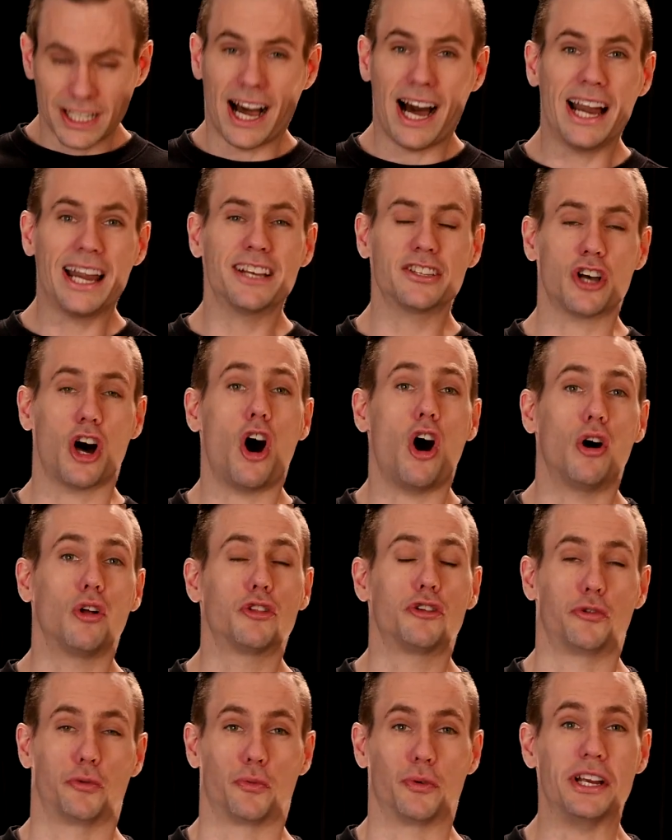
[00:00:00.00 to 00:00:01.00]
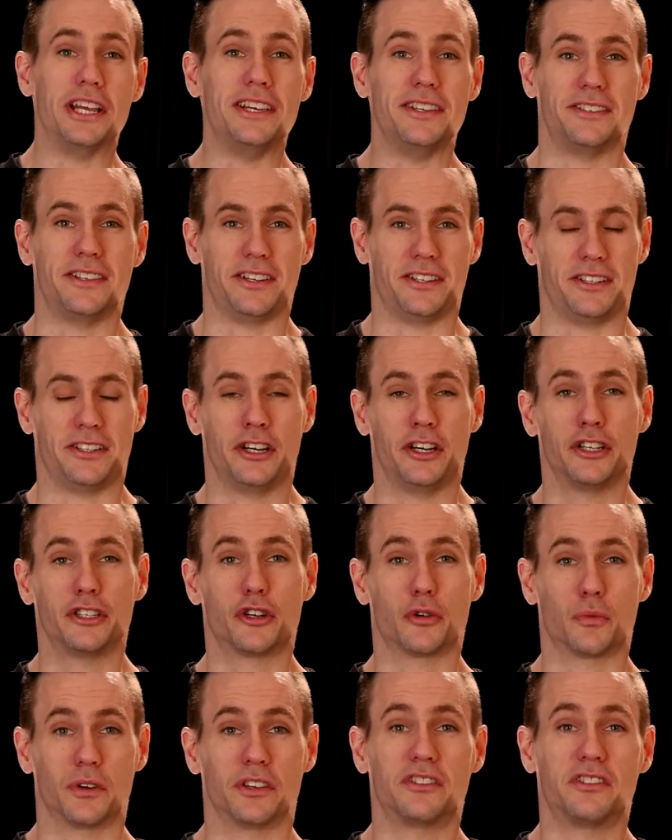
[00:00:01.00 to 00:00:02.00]
God has all the reason
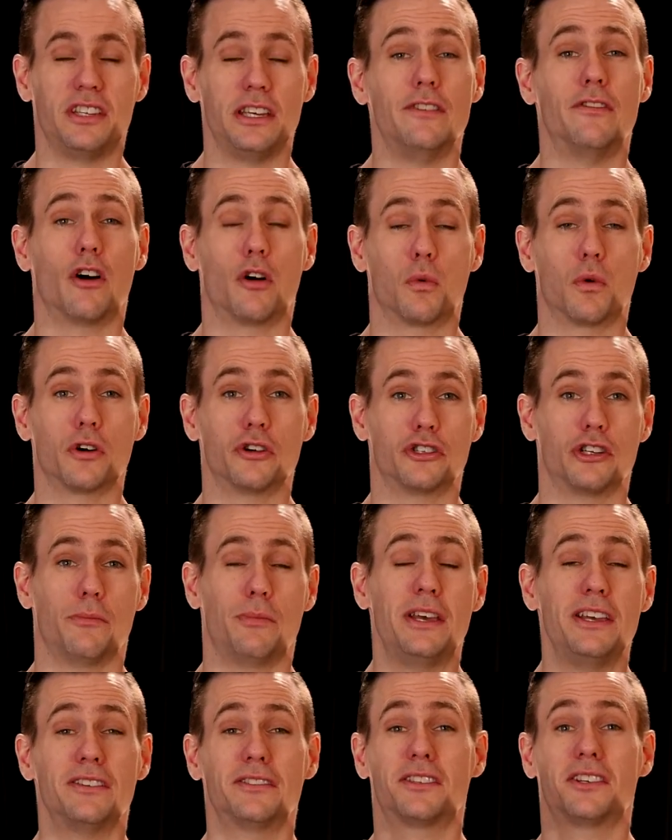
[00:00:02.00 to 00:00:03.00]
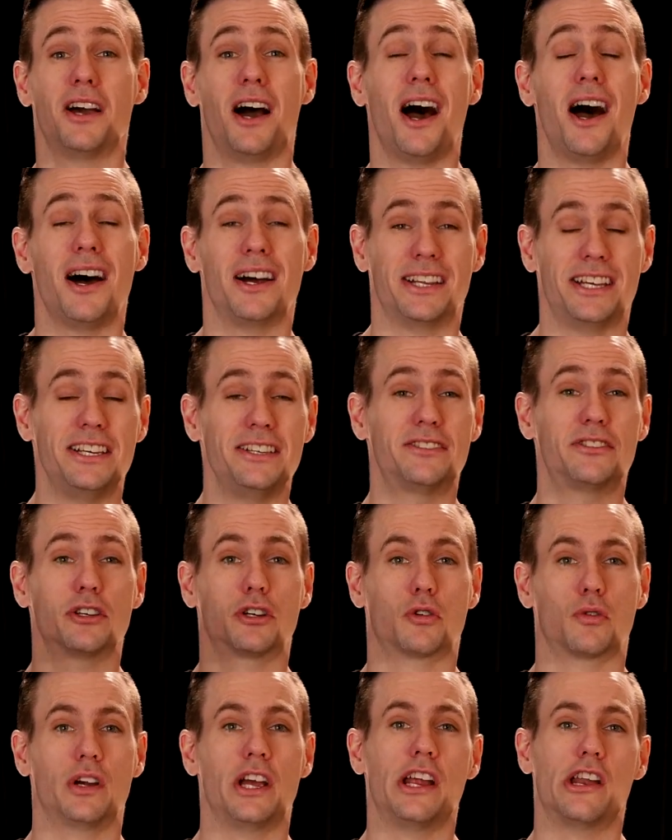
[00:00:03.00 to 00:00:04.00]
to receive our worship. He is God. He's the
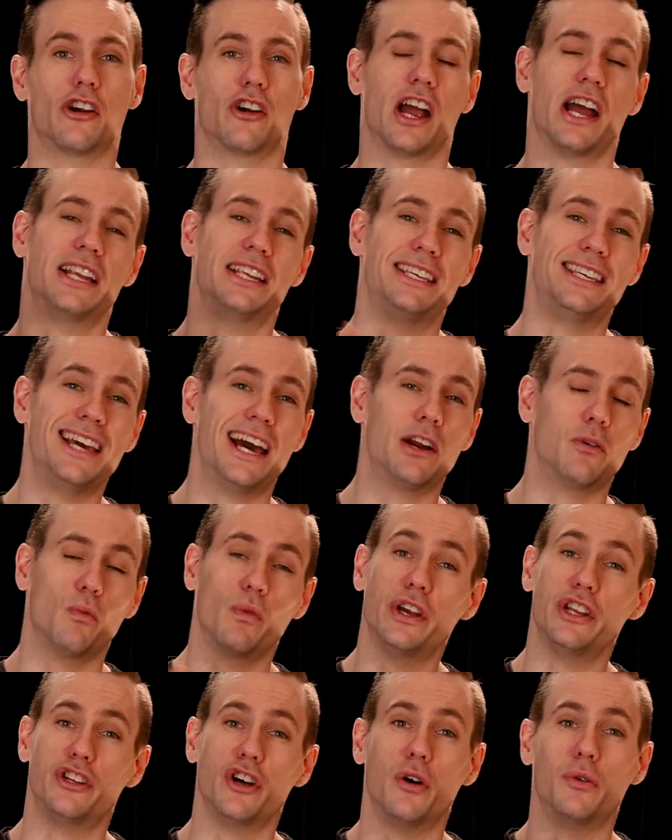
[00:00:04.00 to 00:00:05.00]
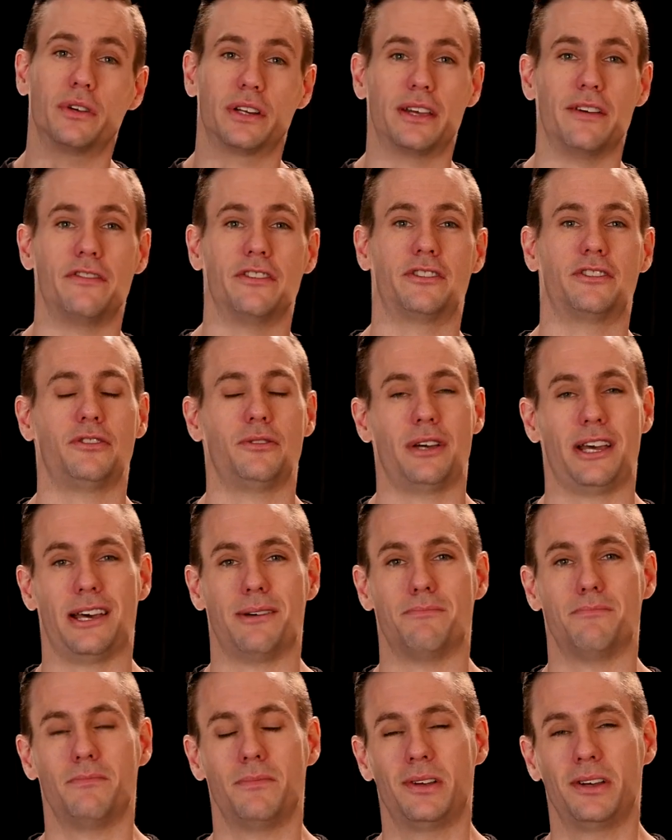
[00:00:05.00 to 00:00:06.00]
creator. And yet we don't give it to
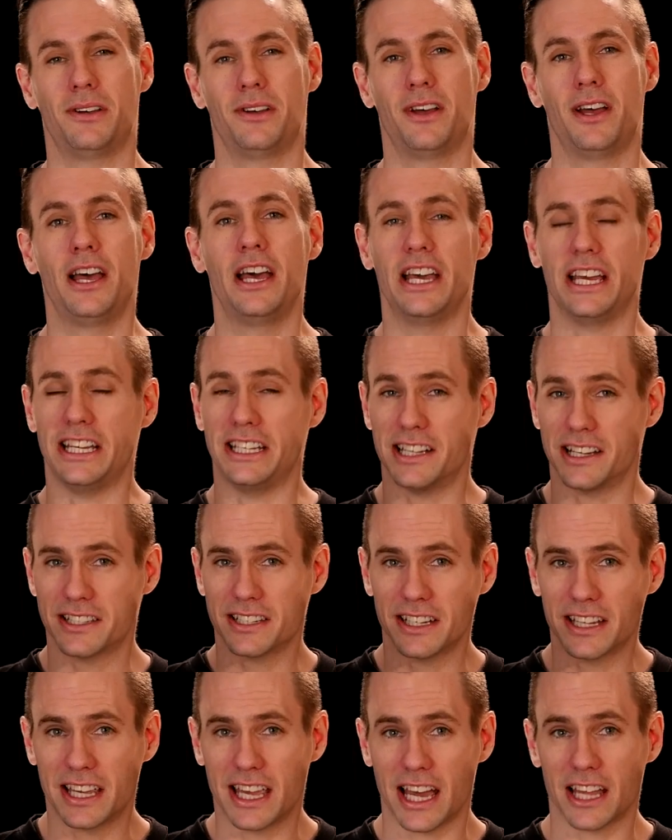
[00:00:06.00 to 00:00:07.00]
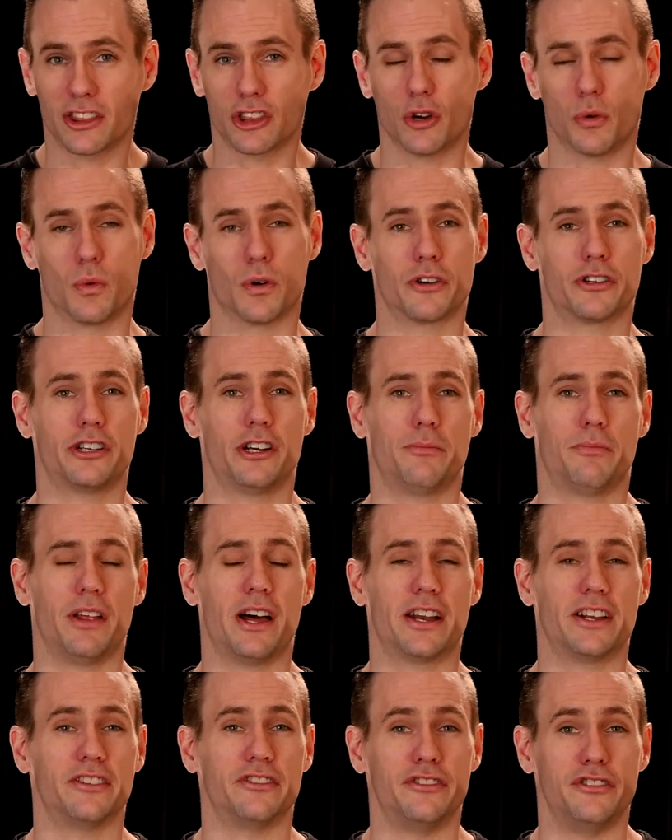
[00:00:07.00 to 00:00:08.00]
him. He doesn't get the worship
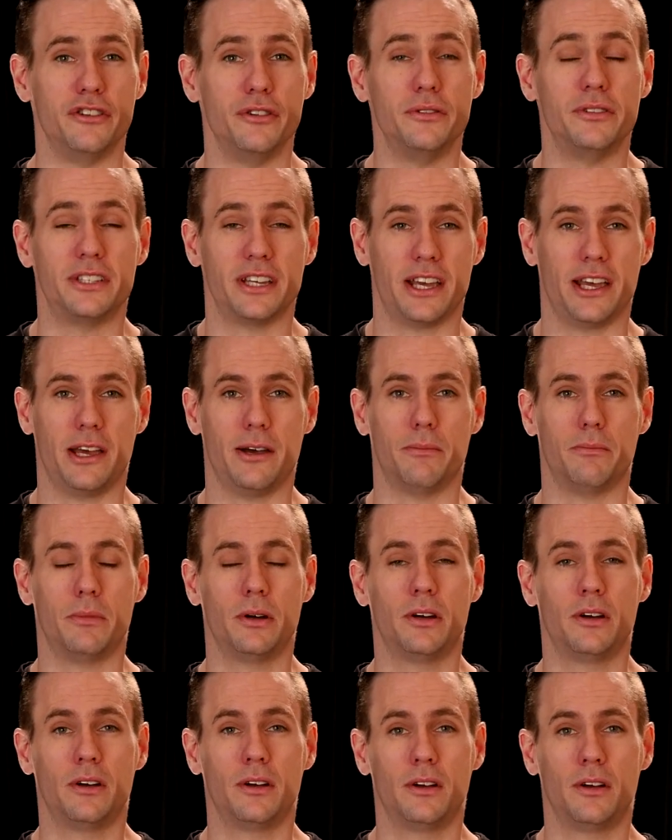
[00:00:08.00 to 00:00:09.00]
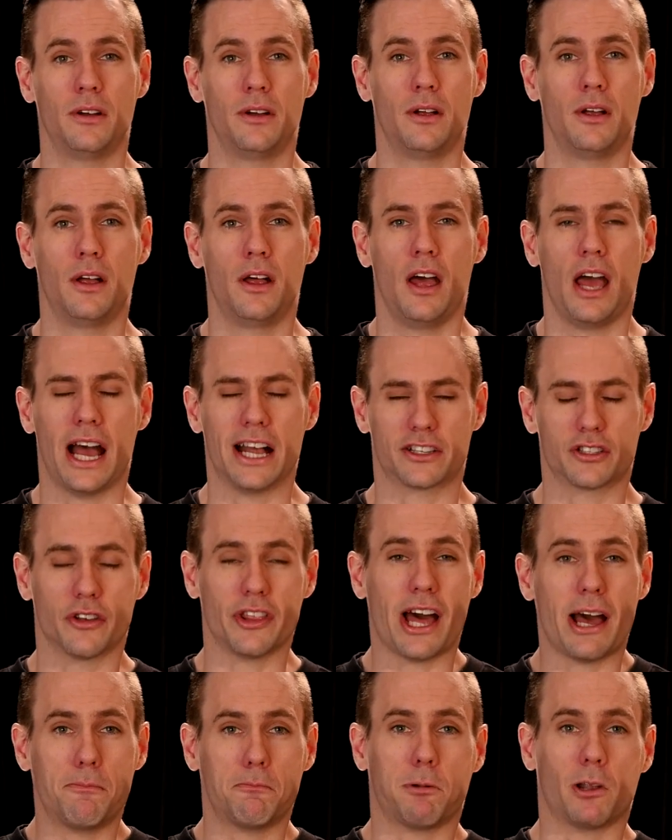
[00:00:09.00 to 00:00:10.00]
that is due to him. And so
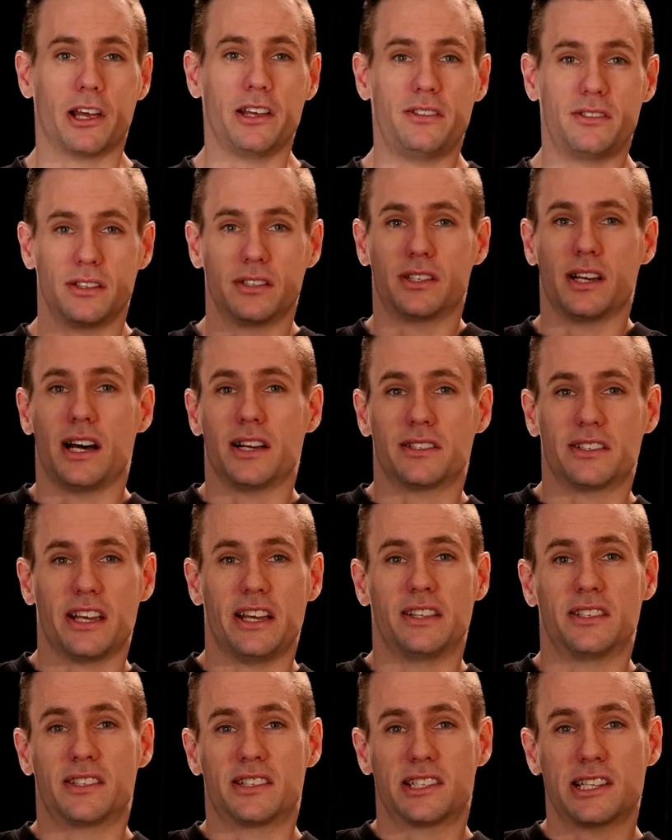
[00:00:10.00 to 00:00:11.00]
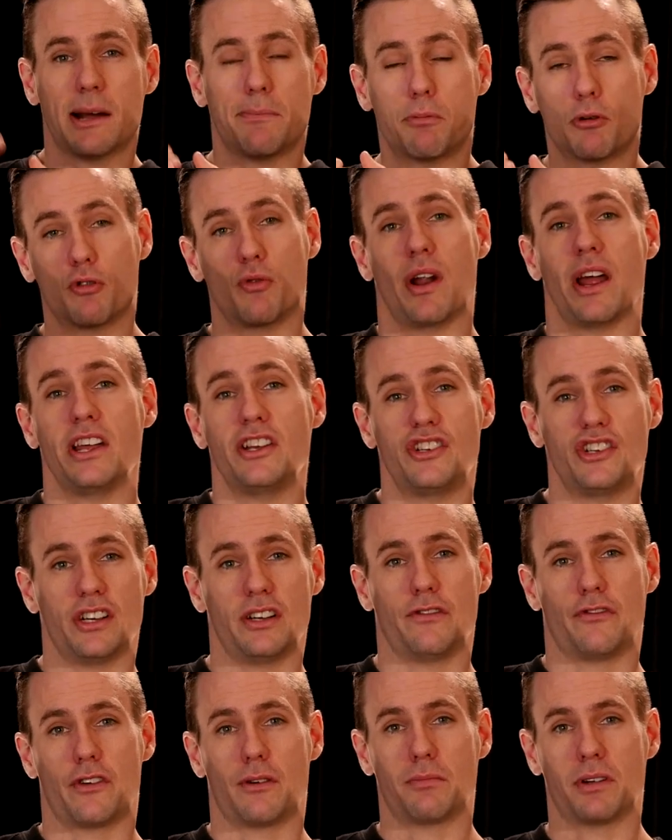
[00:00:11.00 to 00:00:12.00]
that places us in
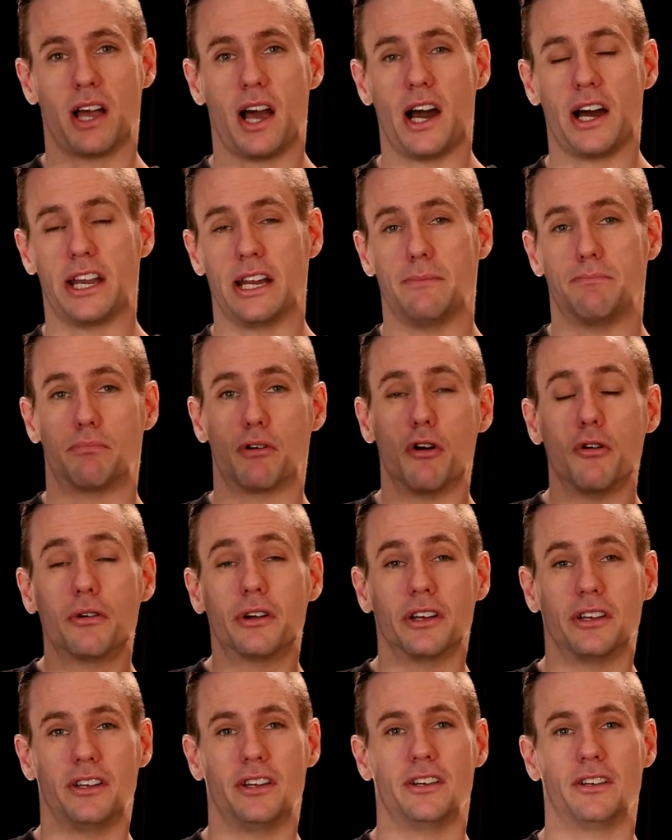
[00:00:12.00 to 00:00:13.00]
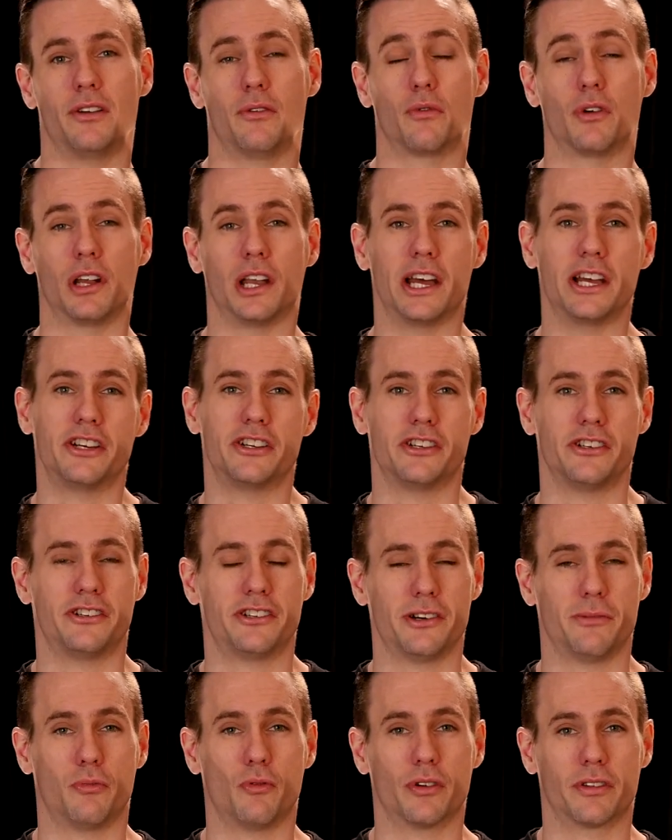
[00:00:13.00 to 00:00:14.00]
separation from God, in broken
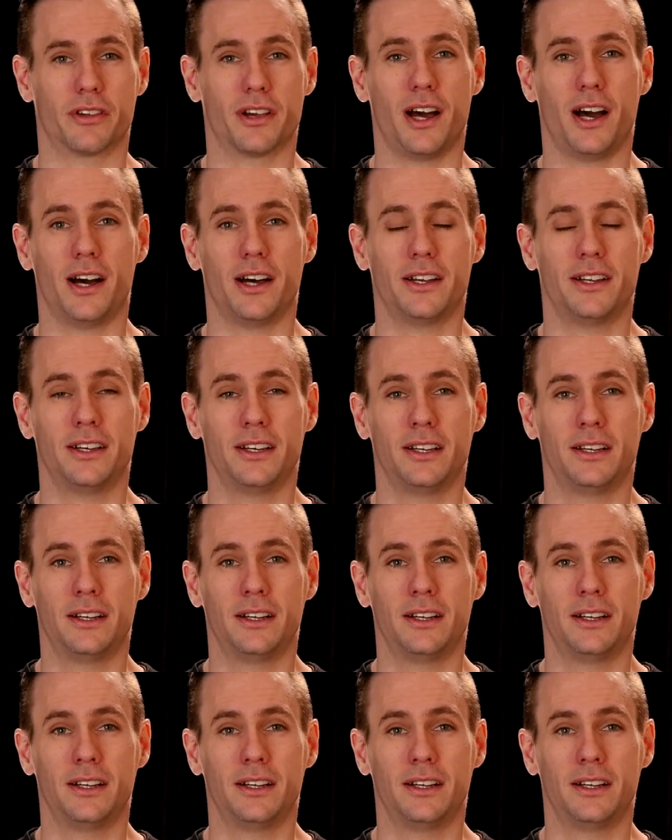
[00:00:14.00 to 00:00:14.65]
relationship with God.